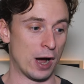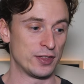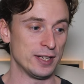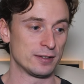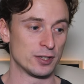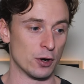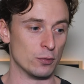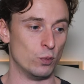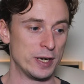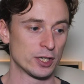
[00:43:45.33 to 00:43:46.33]
I think, you know,
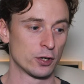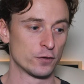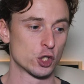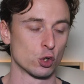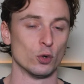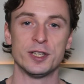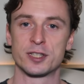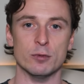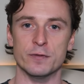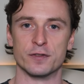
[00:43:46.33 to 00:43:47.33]
Whittaker for sure needs
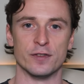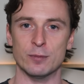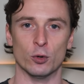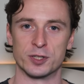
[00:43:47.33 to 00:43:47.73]
to move his feet more.